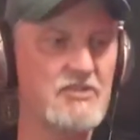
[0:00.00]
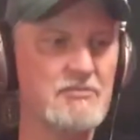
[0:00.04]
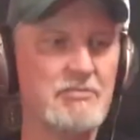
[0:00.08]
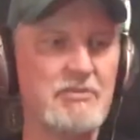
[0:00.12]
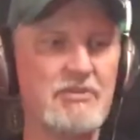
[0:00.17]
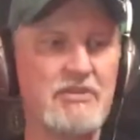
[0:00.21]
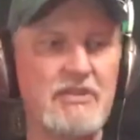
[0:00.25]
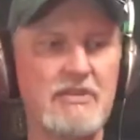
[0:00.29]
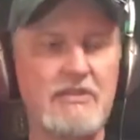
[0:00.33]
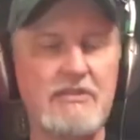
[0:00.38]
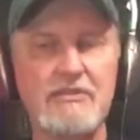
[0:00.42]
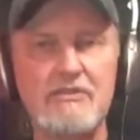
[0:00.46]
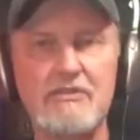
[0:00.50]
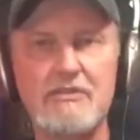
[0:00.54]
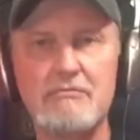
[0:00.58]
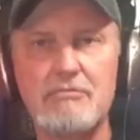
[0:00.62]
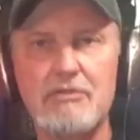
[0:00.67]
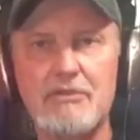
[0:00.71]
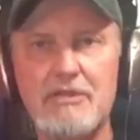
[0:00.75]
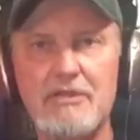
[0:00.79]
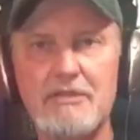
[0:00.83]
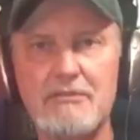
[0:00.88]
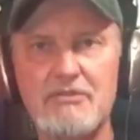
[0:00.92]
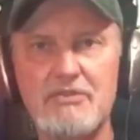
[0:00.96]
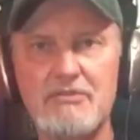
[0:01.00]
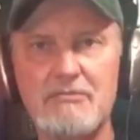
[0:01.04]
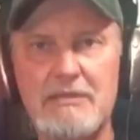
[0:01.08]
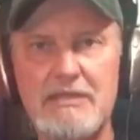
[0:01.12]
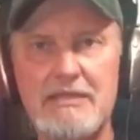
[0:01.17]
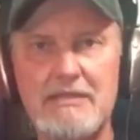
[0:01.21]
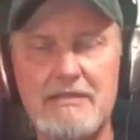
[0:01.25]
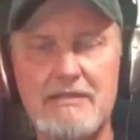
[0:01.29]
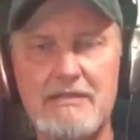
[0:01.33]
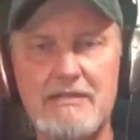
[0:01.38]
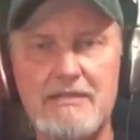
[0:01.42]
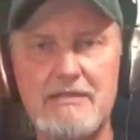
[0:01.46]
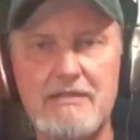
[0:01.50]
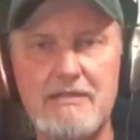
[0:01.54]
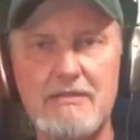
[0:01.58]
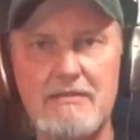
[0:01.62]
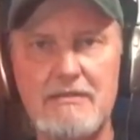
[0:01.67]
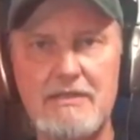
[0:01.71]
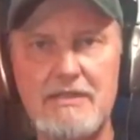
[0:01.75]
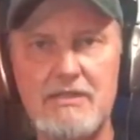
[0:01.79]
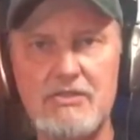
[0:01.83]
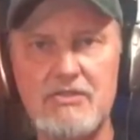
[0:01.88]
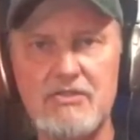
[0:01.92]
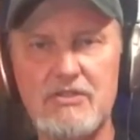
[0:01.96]
particular Bullet was made in
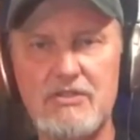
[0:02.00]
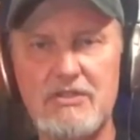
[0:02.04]
Indonesia.